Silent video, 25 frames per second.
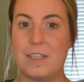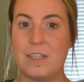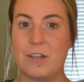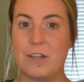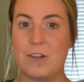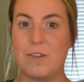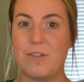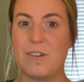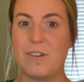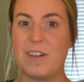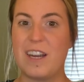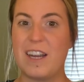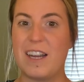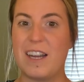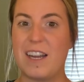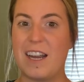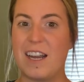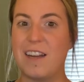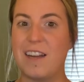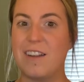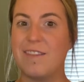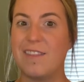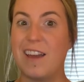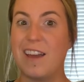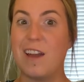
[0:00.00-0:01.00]
to create
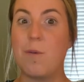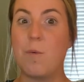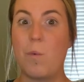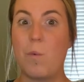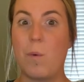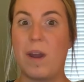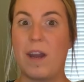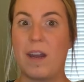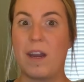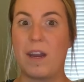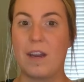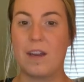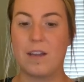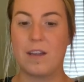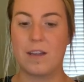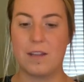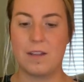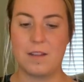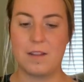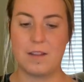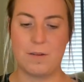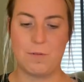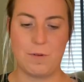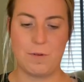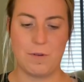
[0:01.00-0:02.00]
kind of that wing
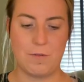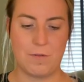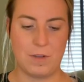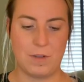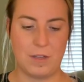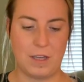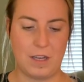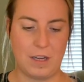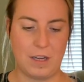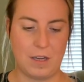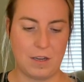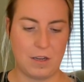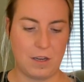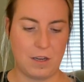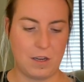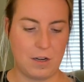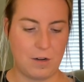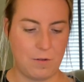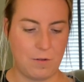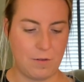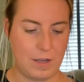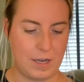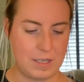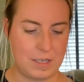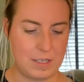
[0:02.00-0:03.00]
that we really,
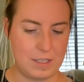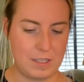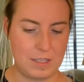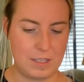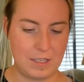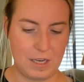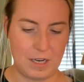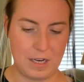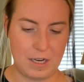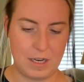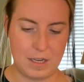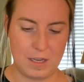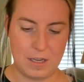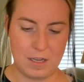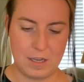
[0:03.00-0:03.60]
like to see.